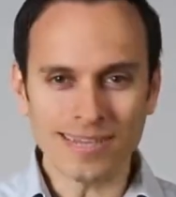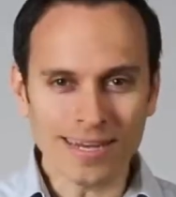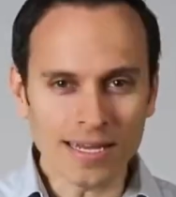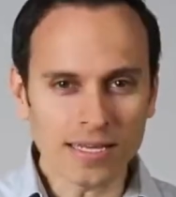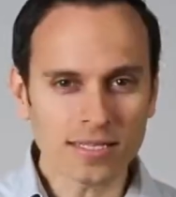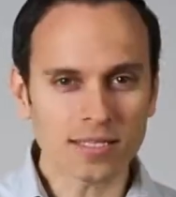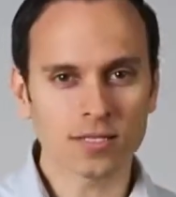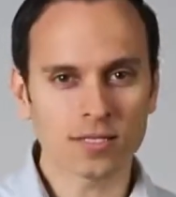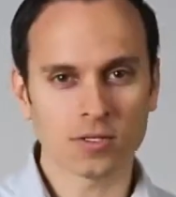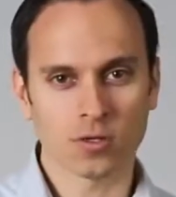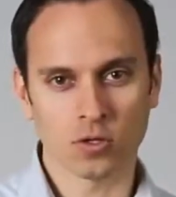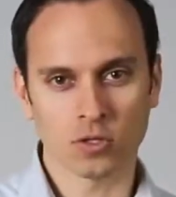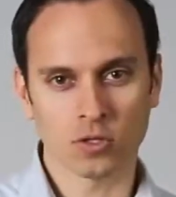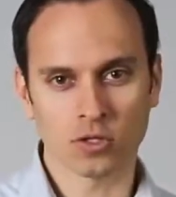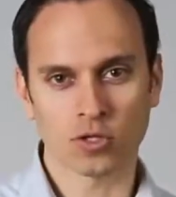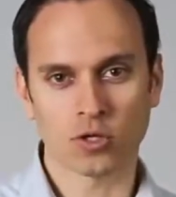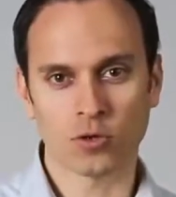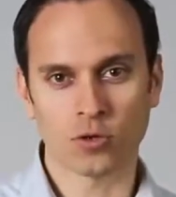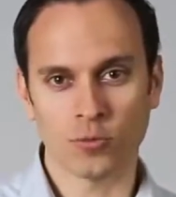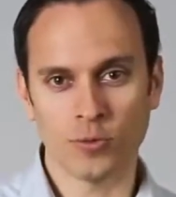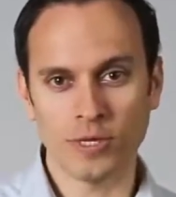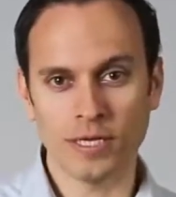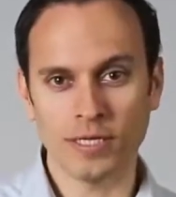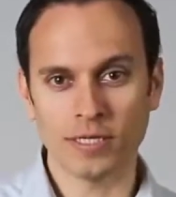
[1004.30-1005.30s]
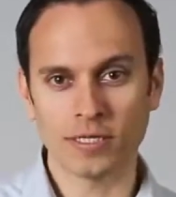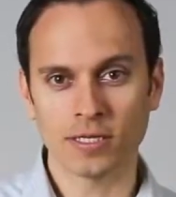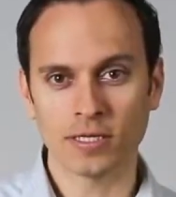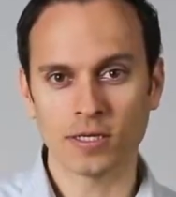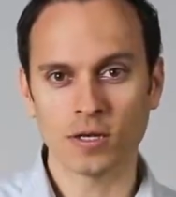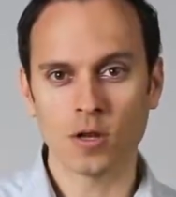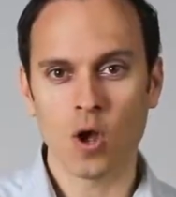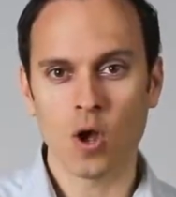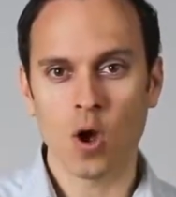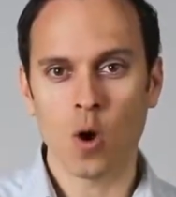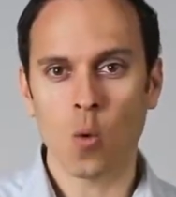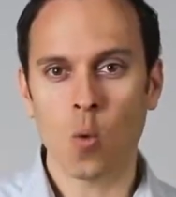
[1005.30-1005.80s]
This is also the
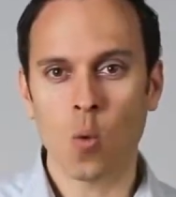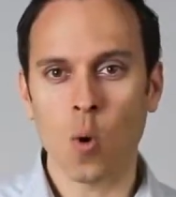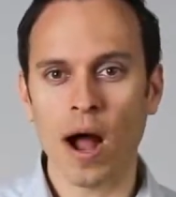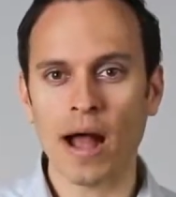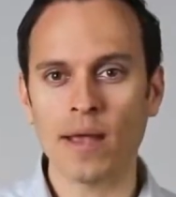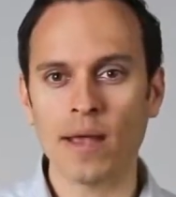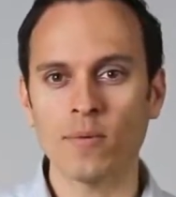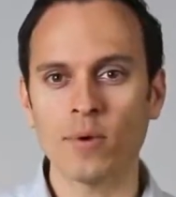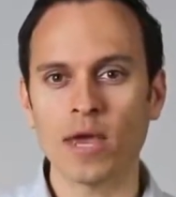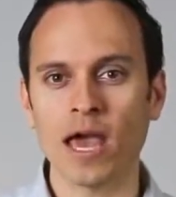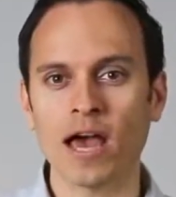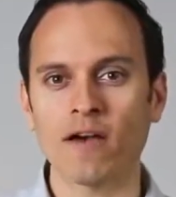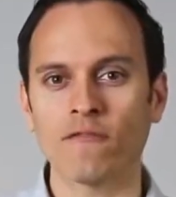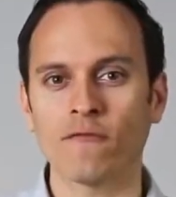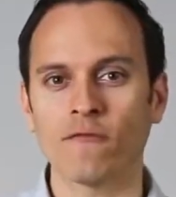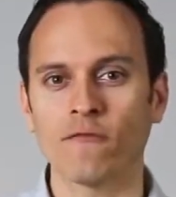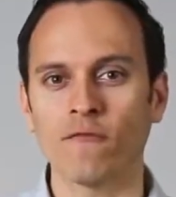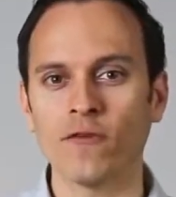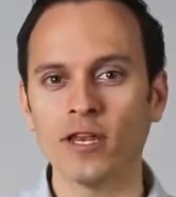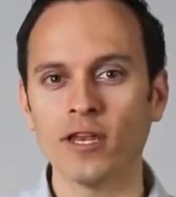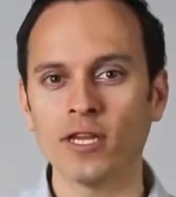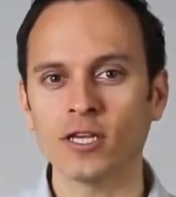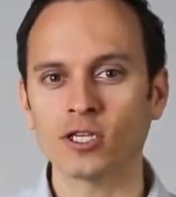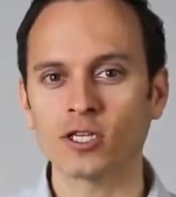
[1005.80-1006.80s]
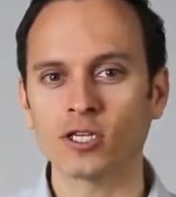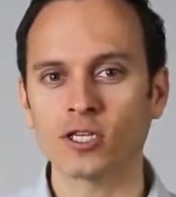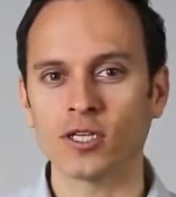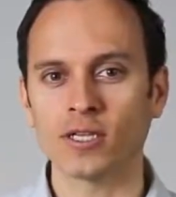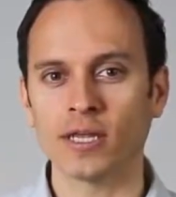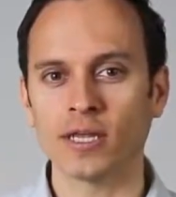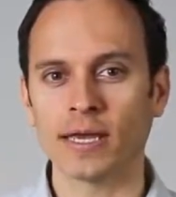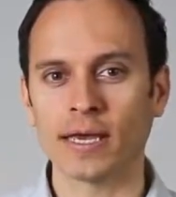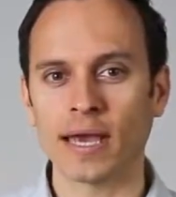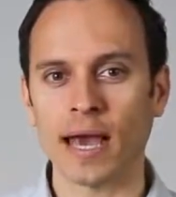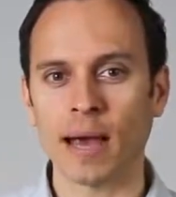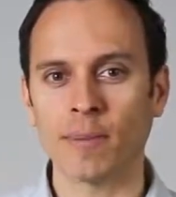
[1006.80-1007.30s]
reason why we have
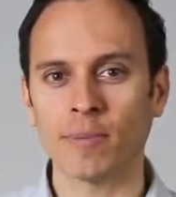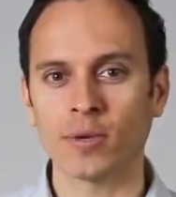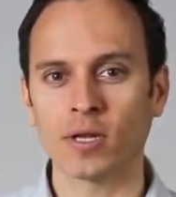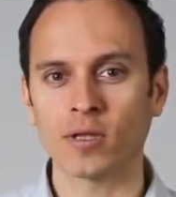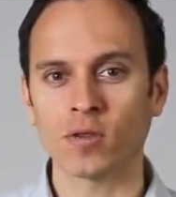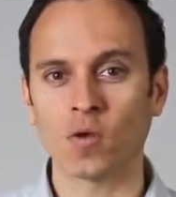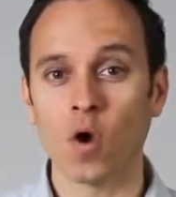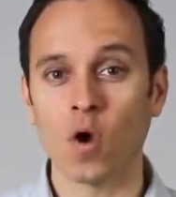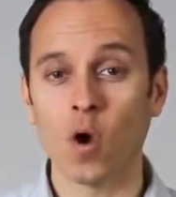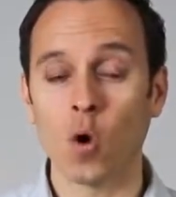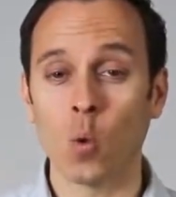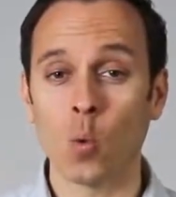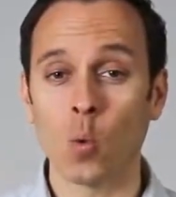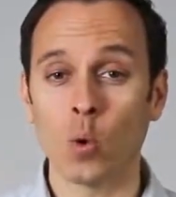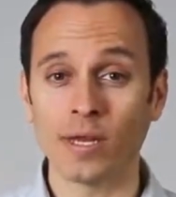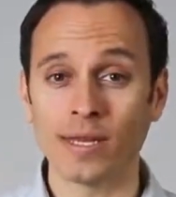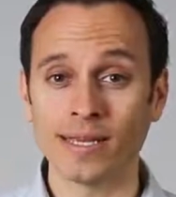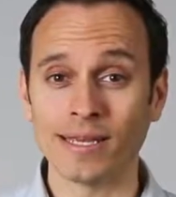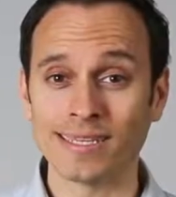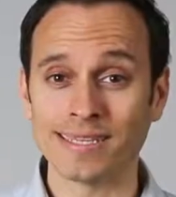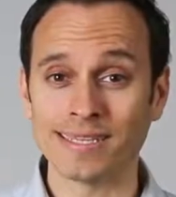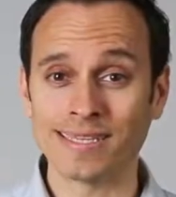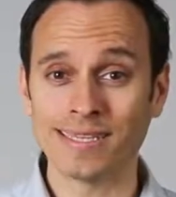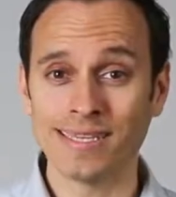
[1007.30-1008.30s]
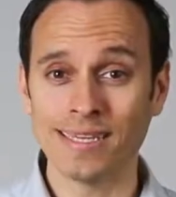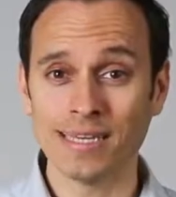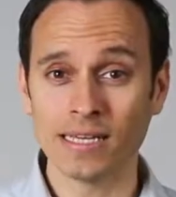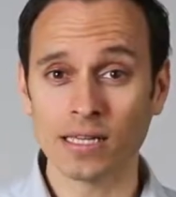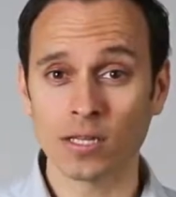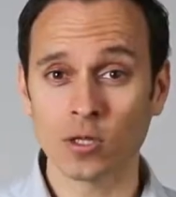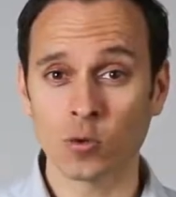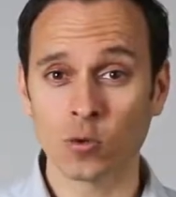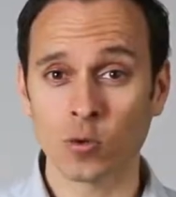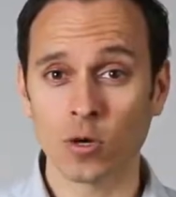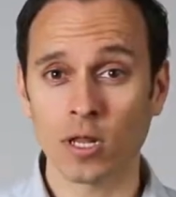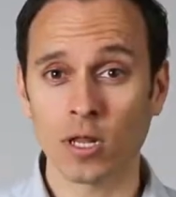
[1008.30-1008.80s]
finished the cabinet with a
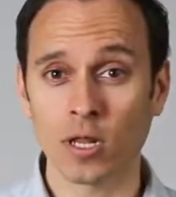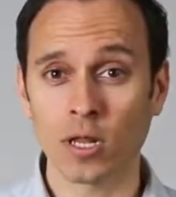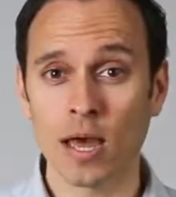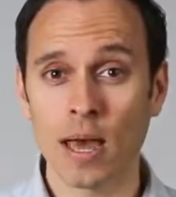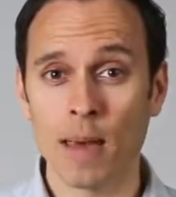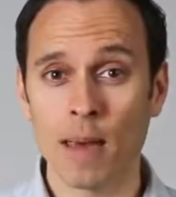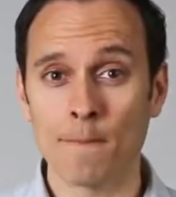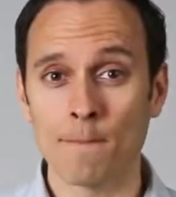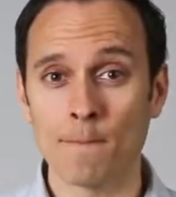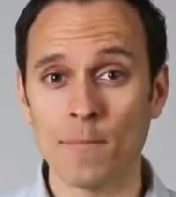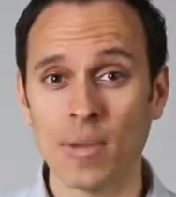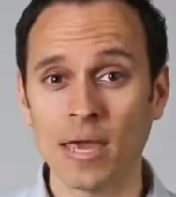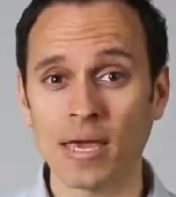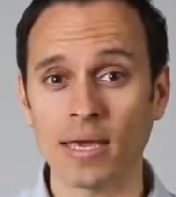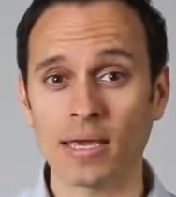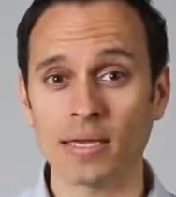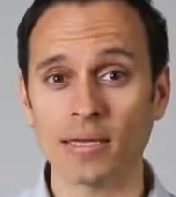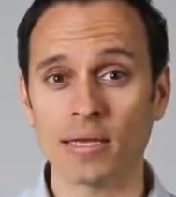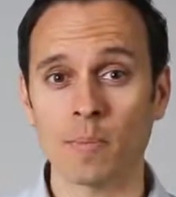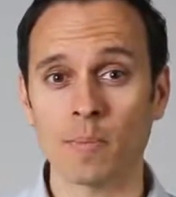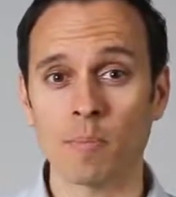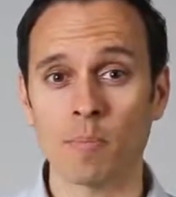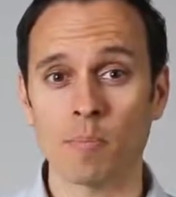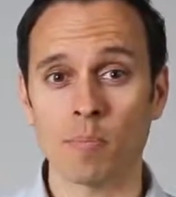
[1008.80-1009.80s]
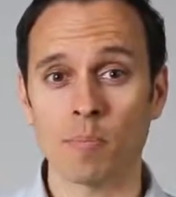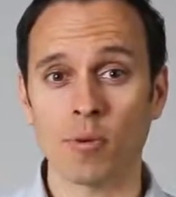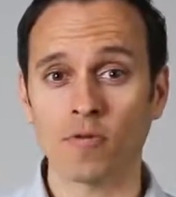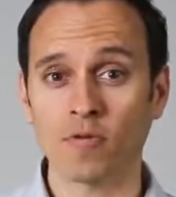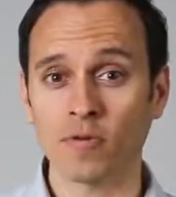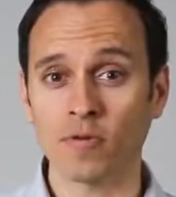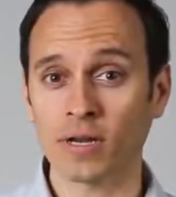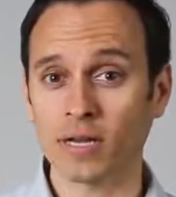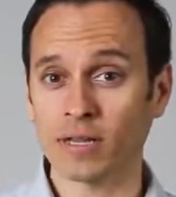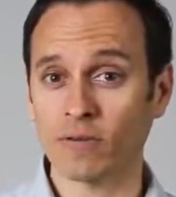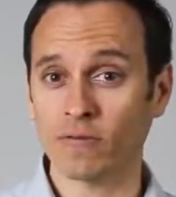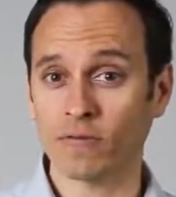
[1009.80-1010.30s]
steel grille, making them
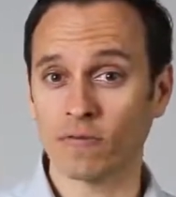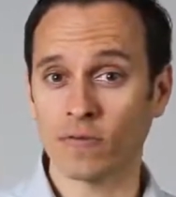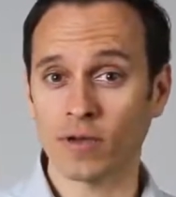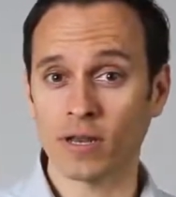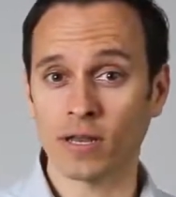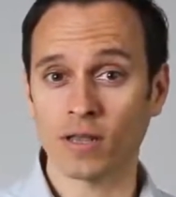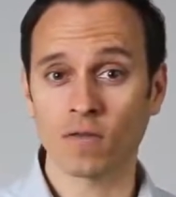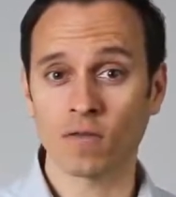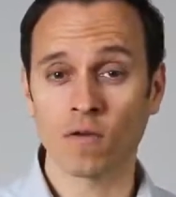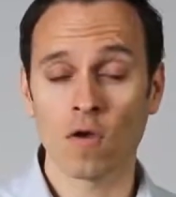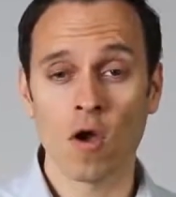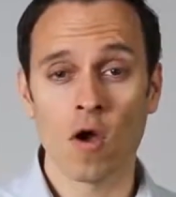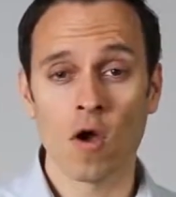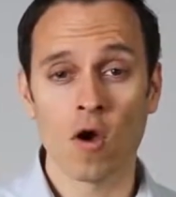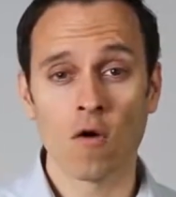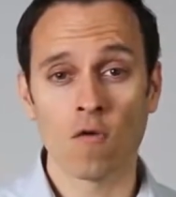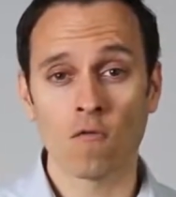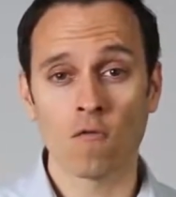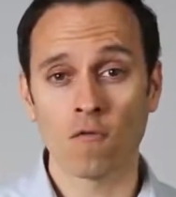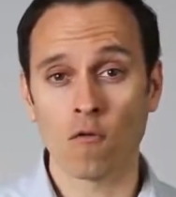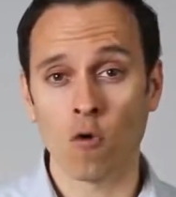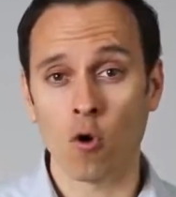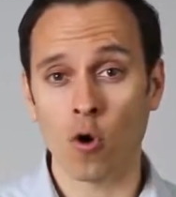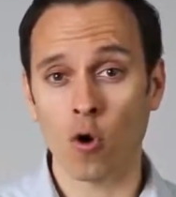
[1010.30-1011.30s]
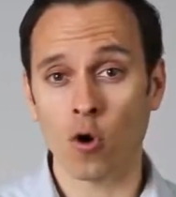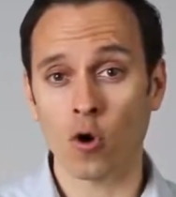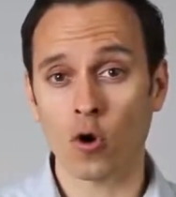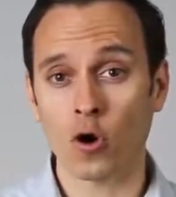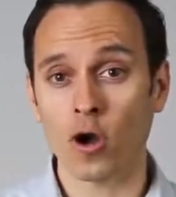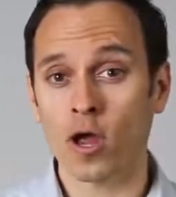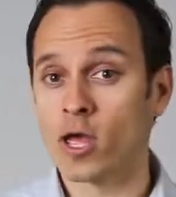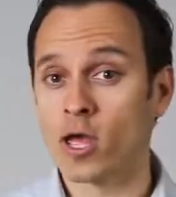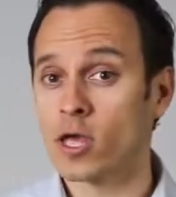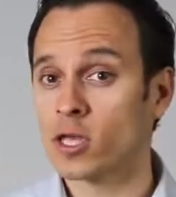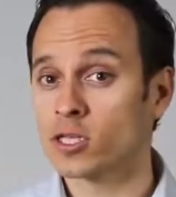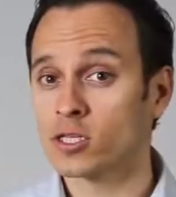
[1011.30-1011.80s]
perfectly fitted
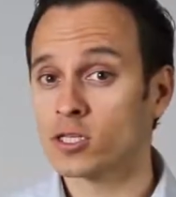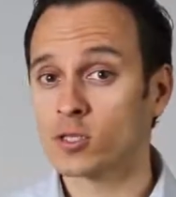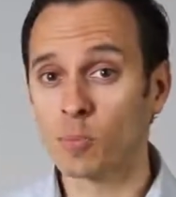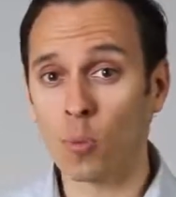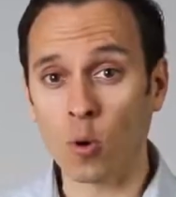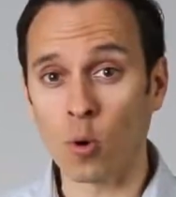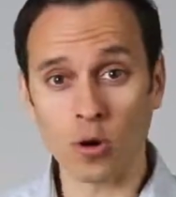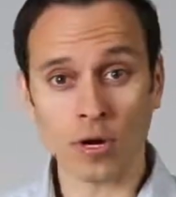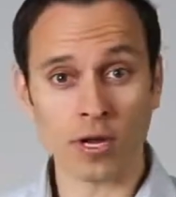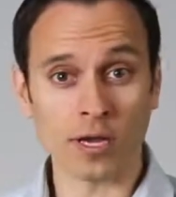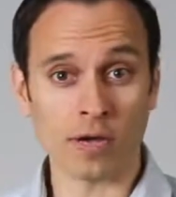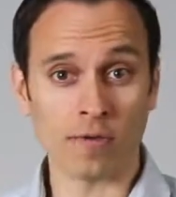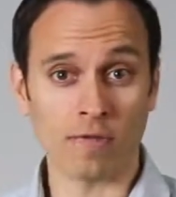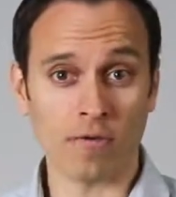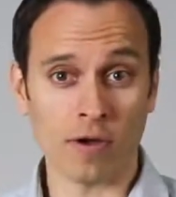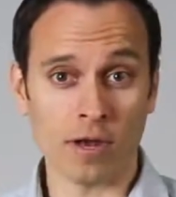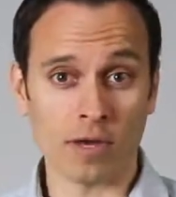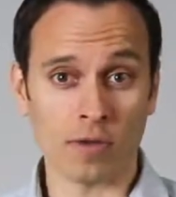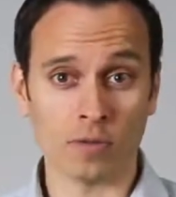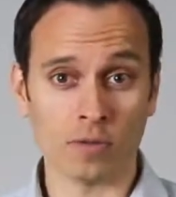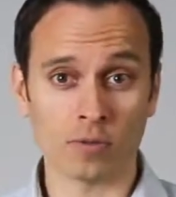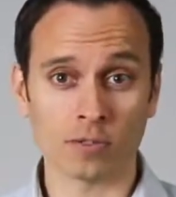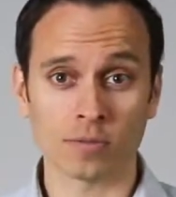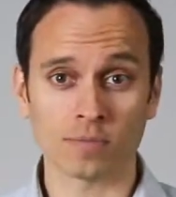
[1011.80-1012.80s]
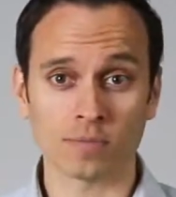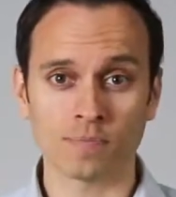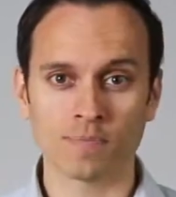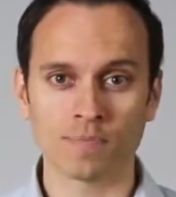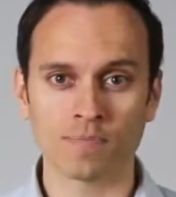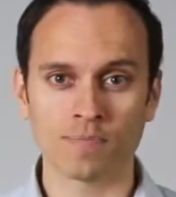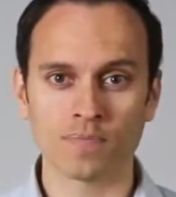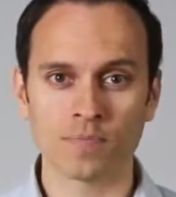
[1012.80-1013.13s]
for sporting venues.